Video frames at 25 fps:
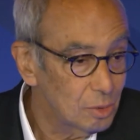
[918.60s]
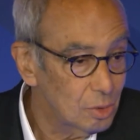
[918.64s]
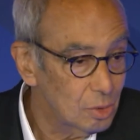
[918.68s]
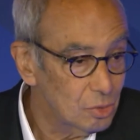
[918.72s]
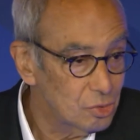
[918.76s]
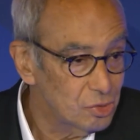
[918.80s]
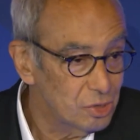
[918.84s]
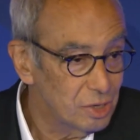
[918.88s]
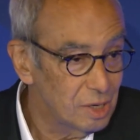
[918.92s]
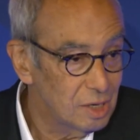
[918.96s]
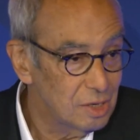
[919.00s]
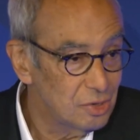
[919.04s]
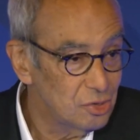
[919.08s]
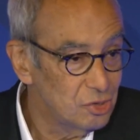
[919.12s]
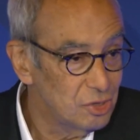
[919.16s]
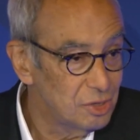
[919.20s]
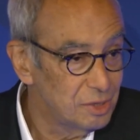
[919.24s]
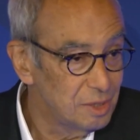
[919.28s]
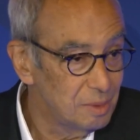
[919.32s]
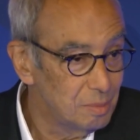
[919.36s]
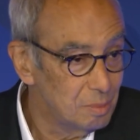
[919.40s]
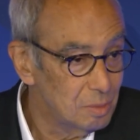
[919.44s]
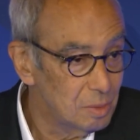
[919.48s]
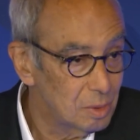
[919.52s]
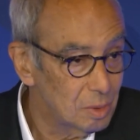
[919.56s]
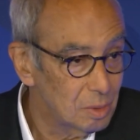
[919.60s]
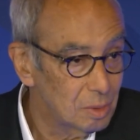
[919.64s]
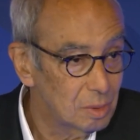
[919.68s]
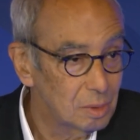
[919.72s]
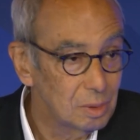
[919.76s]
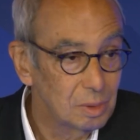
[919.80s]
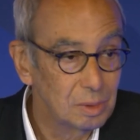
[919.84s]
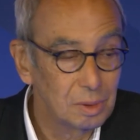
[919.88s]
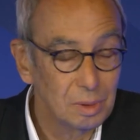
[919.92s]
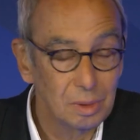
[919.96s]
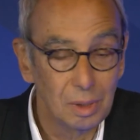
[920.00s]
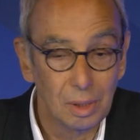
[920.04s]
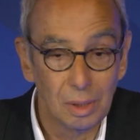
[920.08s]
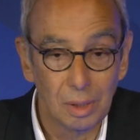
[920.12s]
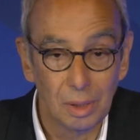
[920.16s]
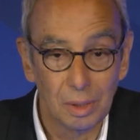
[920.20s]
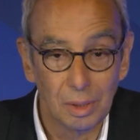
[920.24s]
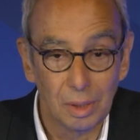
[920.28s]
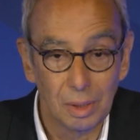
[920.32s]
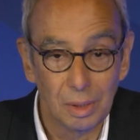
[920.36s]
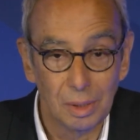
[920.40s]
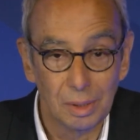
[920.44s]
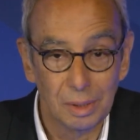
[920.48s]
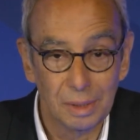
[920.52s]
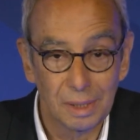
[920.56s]
So we could,
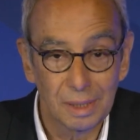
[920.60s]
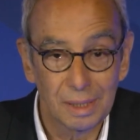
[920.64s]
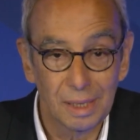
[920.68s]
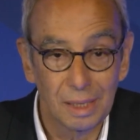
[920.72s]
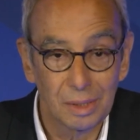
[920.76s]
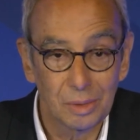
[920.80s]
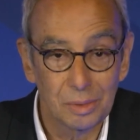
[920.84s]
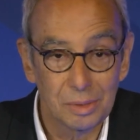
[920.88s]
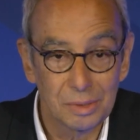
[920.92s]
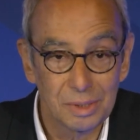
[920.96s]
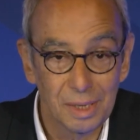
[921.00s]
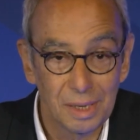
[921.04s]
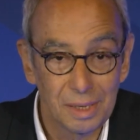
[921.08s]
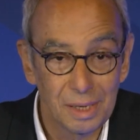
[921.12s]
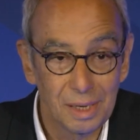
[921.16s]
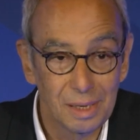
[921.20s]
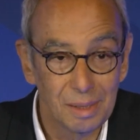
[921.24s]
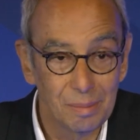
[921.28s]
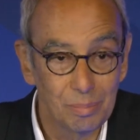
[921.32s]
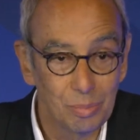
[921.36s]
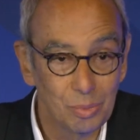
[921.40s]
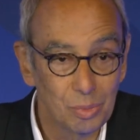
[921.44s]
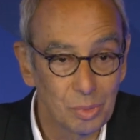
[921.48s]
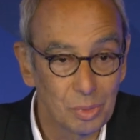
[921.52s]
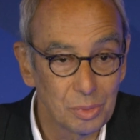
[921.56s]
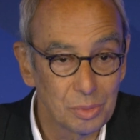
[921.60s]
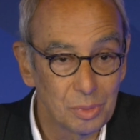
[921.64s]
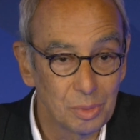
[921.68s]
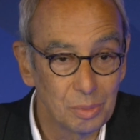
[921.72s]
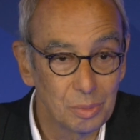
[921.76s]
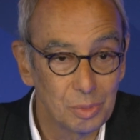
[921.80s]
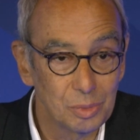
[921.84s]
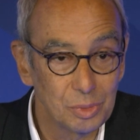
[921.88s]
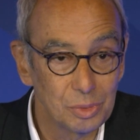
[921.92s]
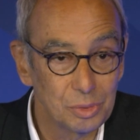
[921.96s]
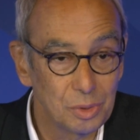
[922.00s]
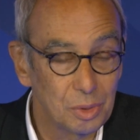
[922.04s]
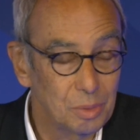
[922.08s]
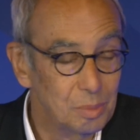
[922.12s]
of course, a few years ago,